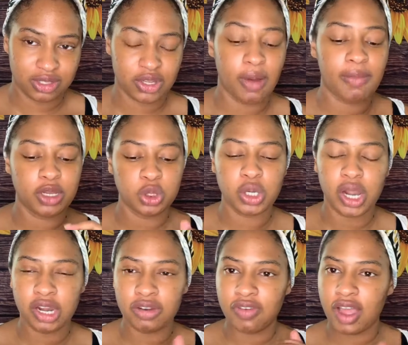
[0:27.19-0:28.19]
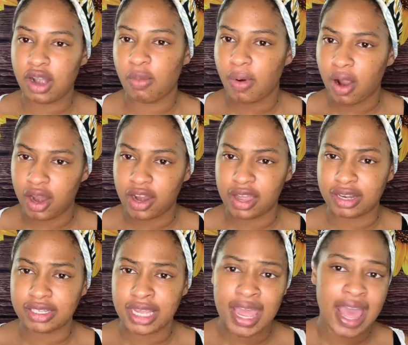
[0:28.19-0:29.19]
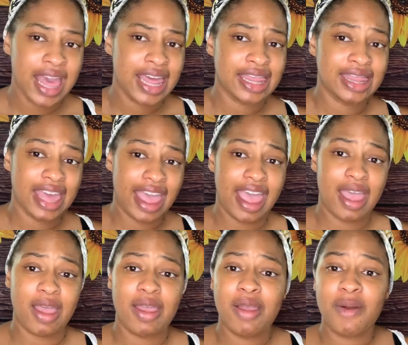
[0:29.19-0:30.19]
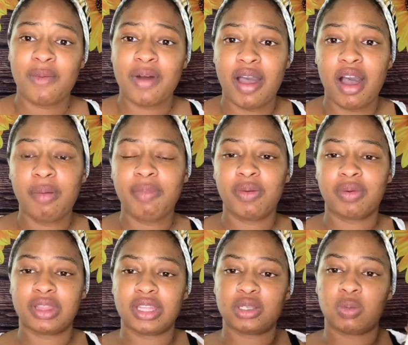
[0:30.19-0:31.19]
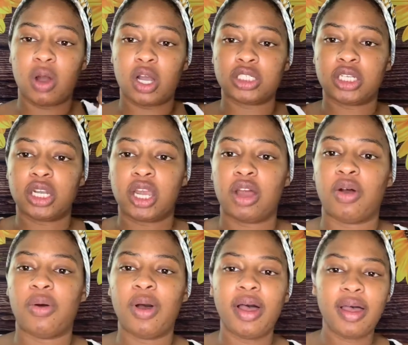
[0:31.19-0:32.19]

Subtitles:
So I've been trying to find a product that will help me with this wash and go